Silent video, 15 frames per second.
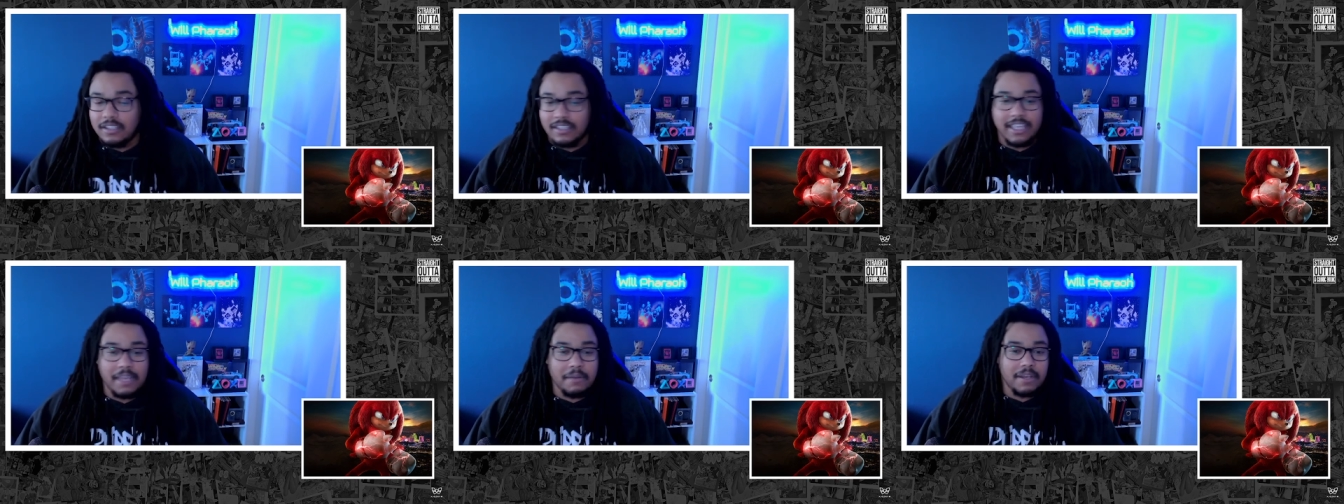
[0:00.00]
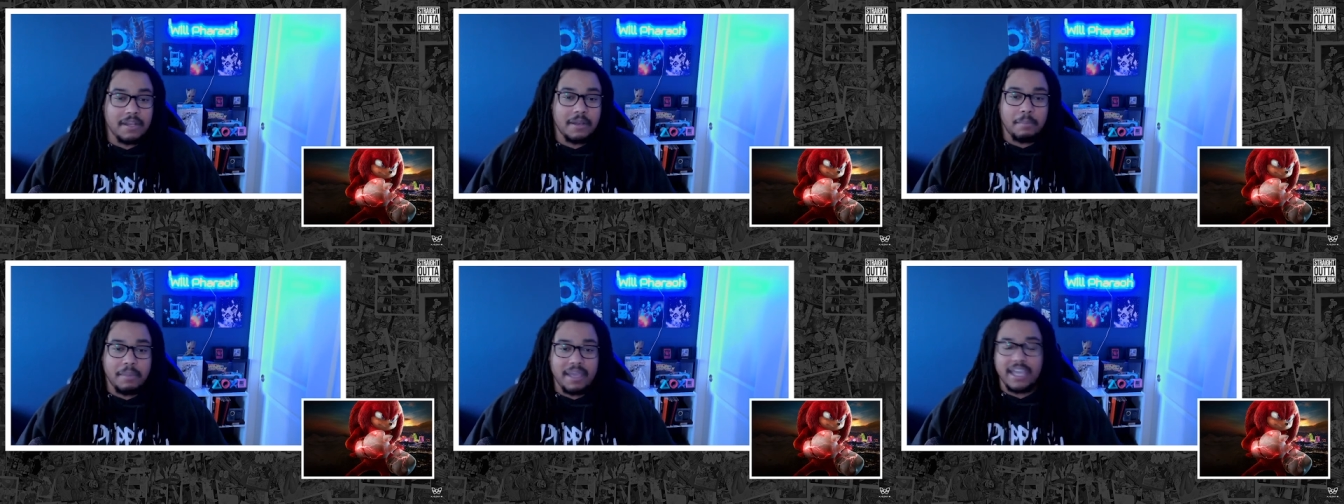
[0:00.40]
get in
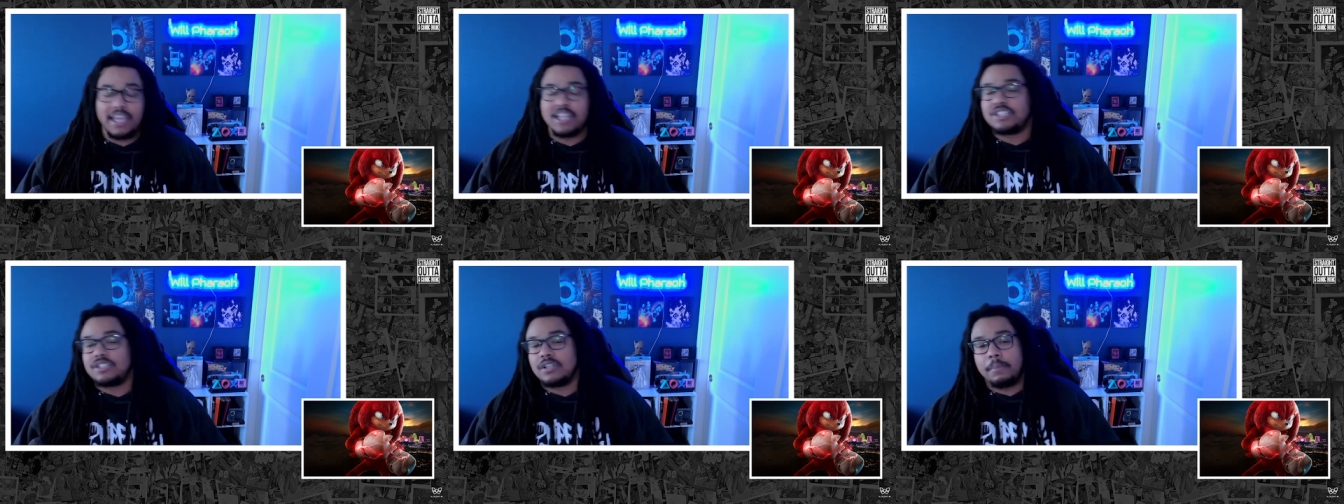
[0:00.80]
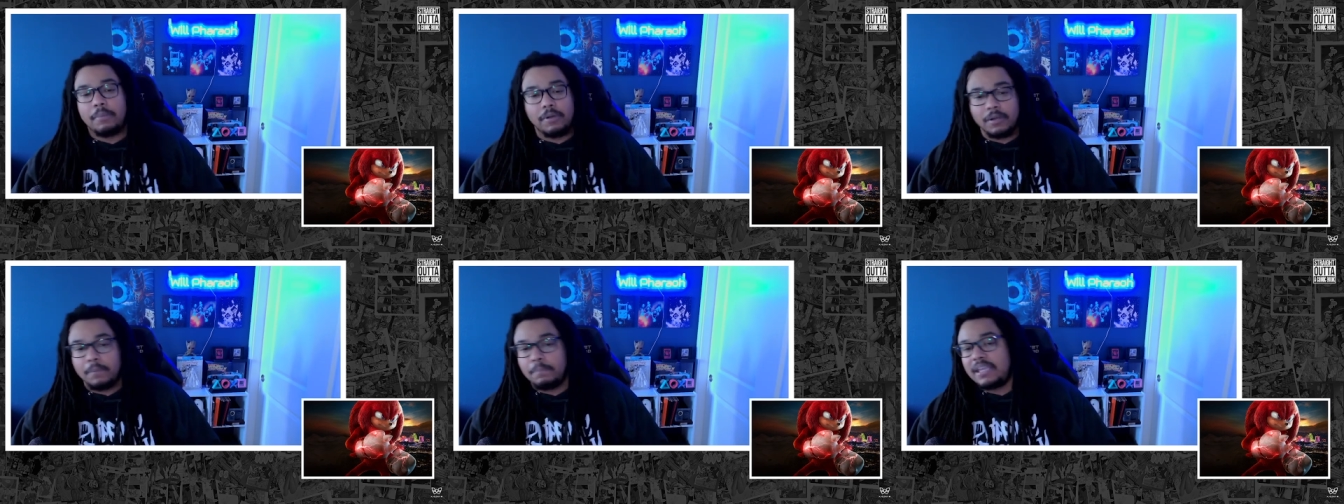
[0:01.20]
the bed, jump
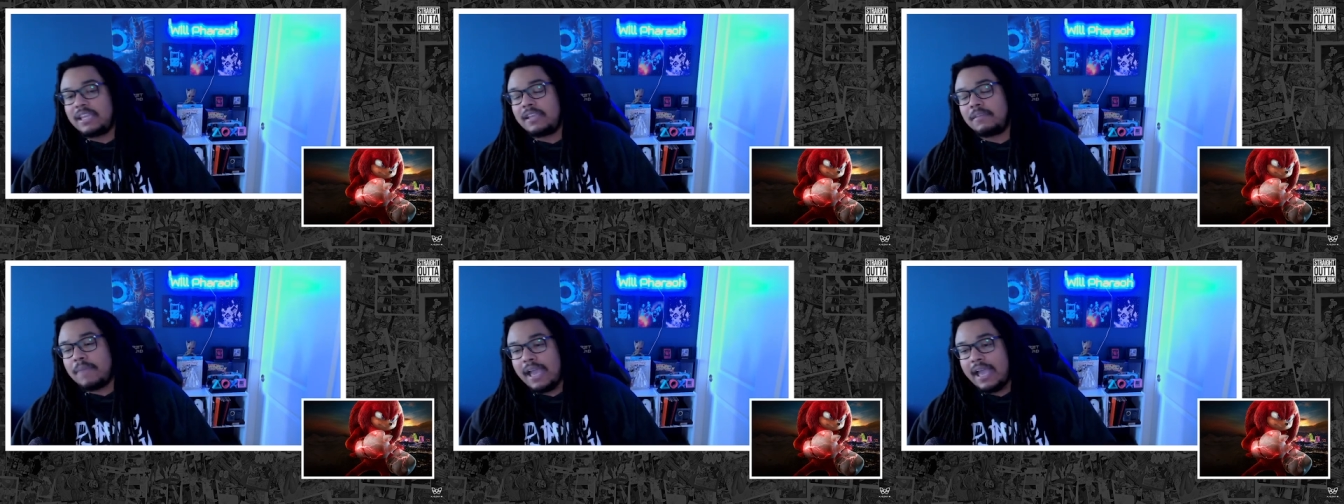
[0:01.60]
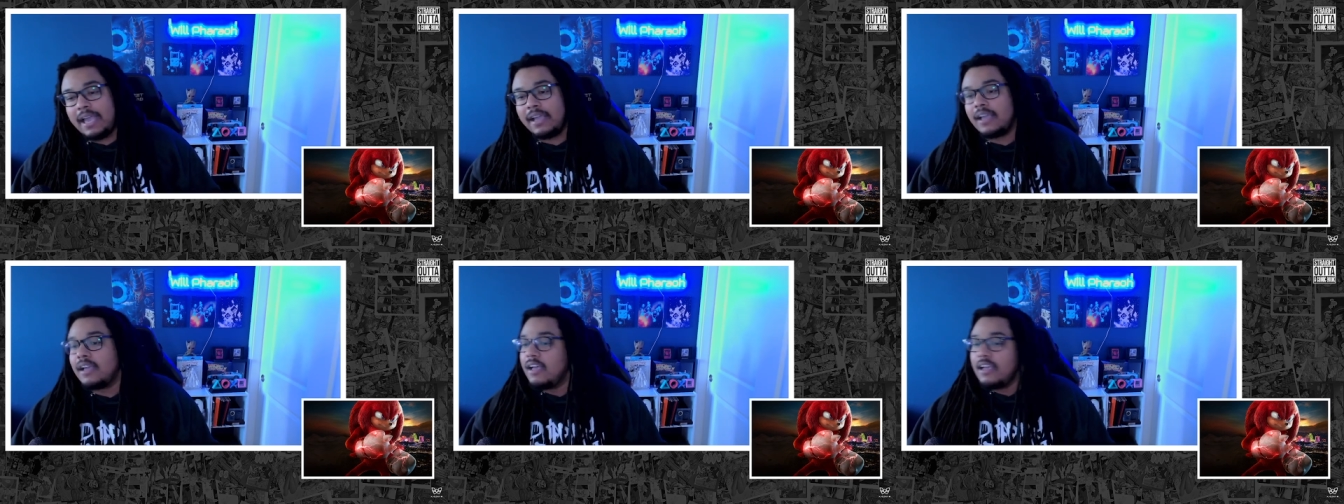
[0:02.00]
on the
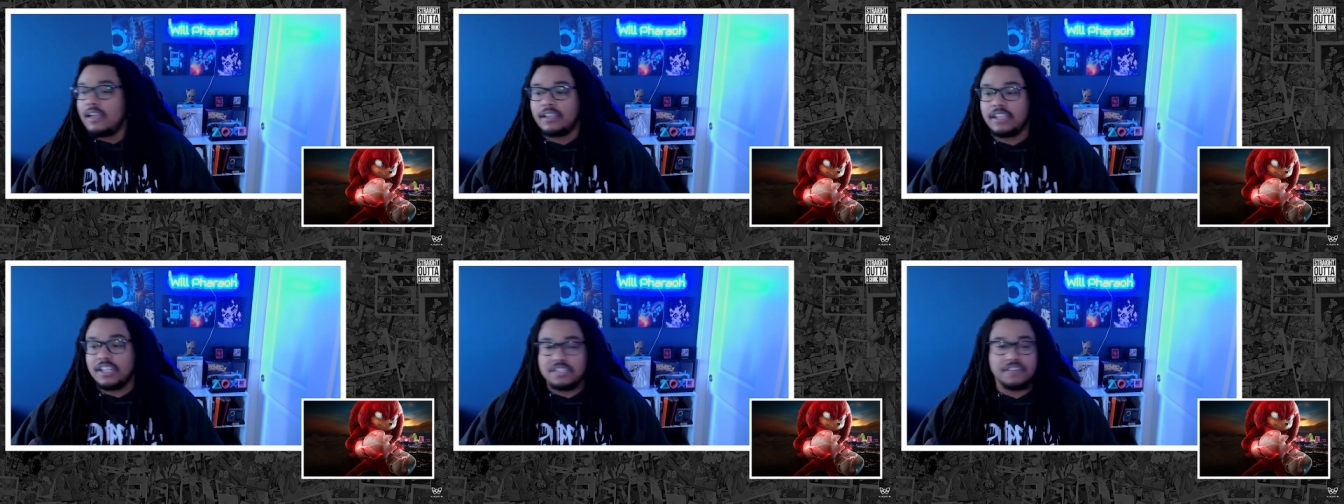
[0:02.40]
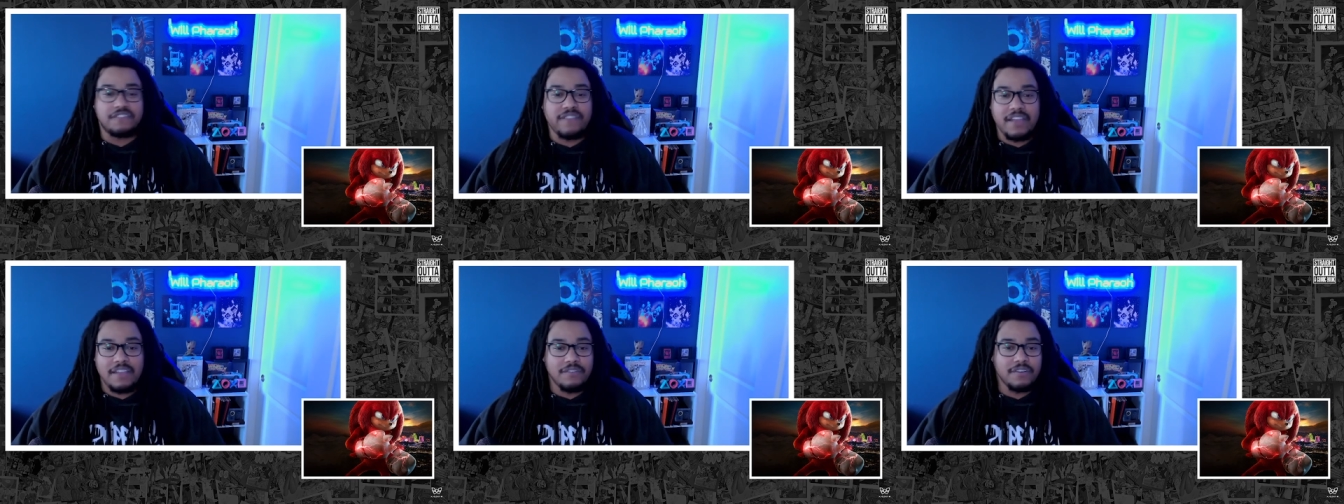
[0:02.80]
beanbag, get your
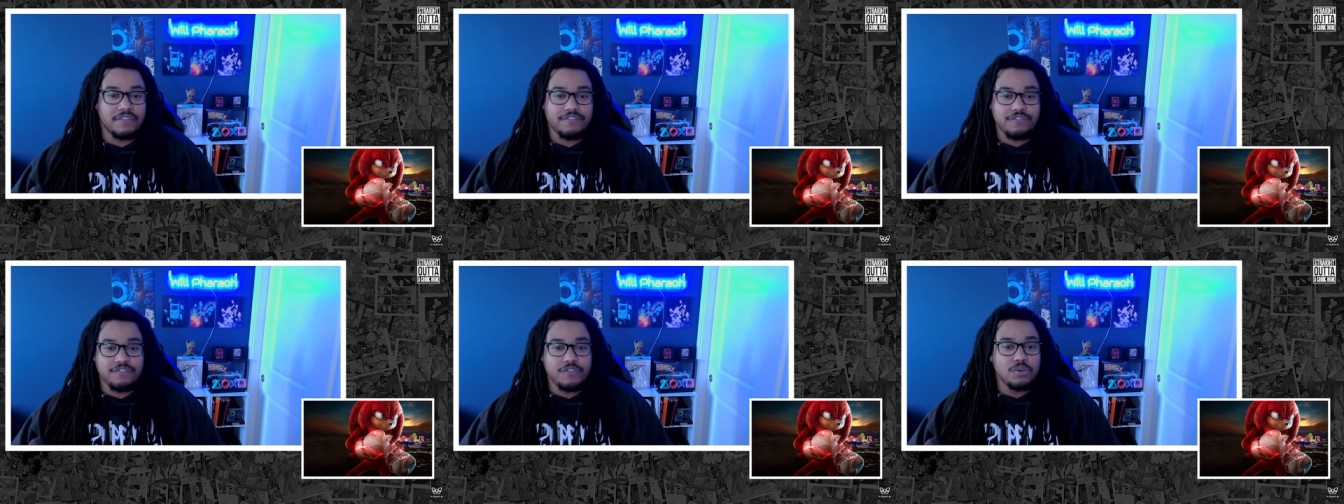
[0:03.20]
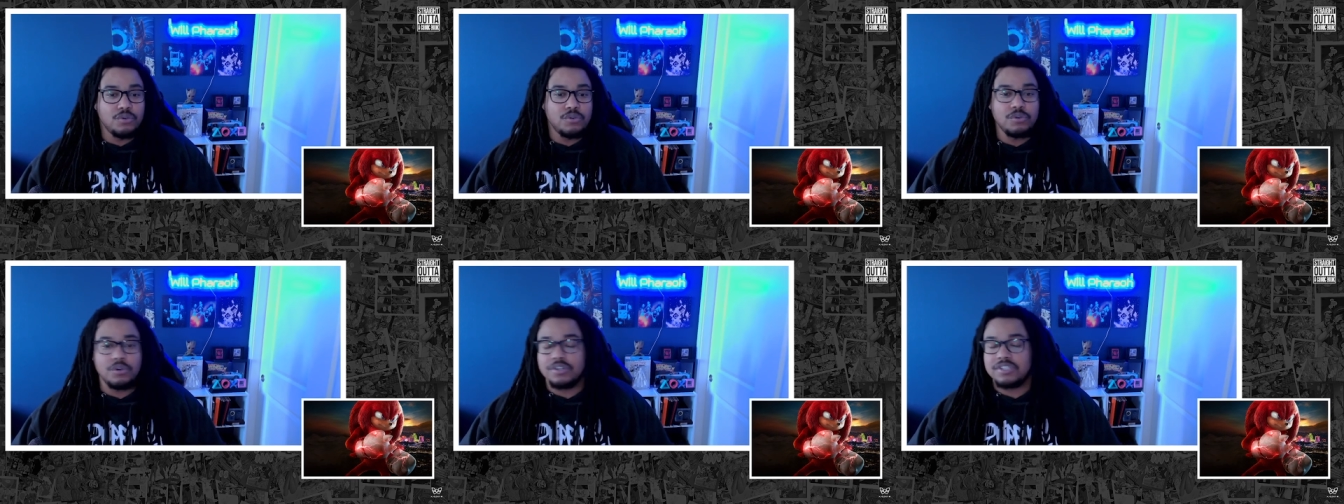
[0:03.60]
favorite
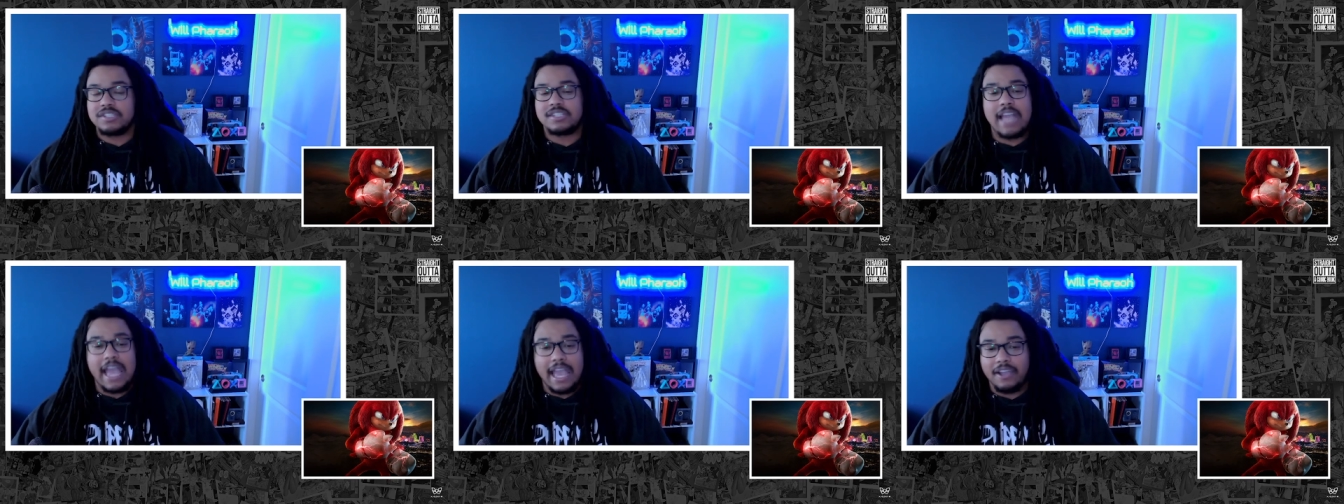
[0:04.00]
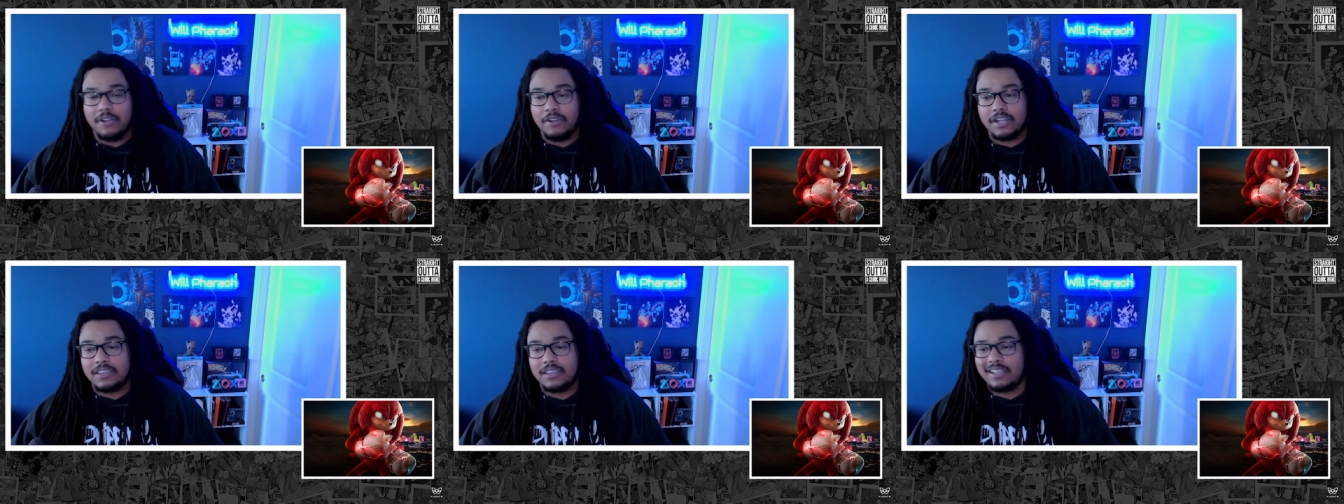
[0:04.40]
food or snack or
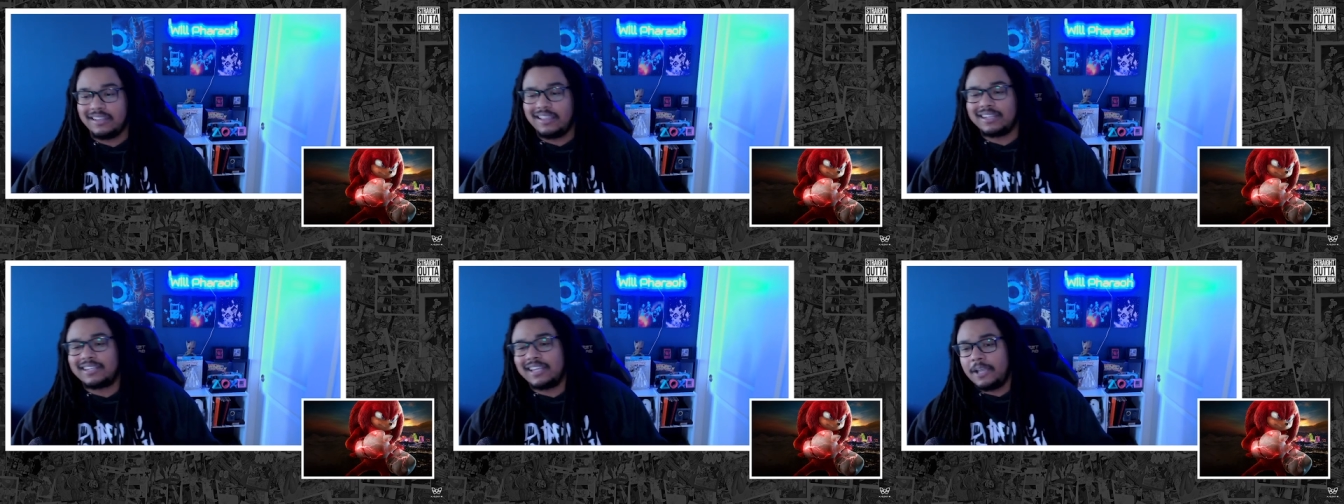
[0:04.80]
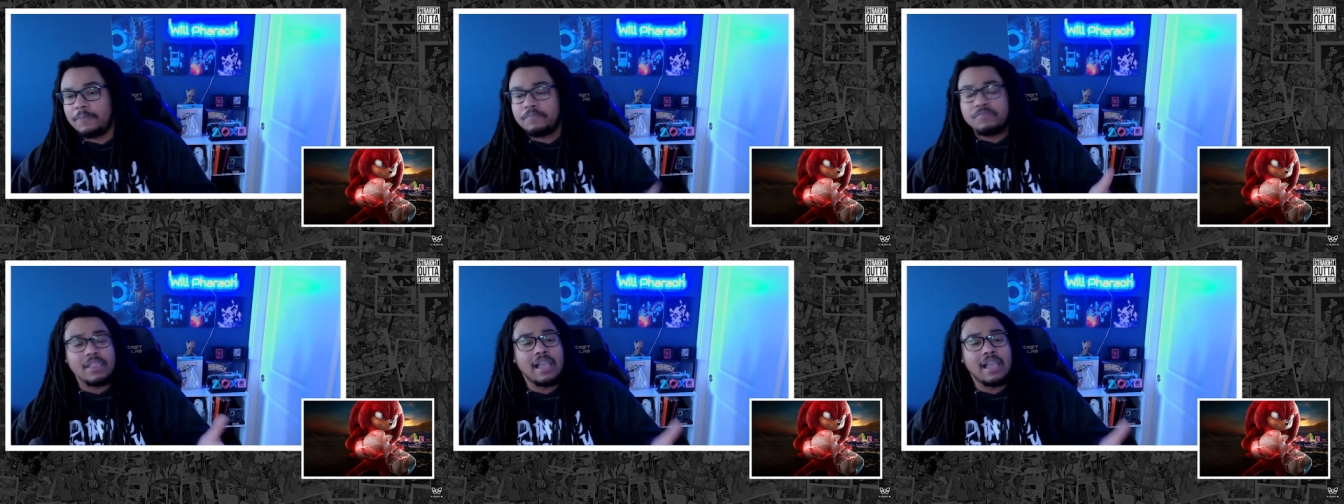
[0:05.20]
anything like that,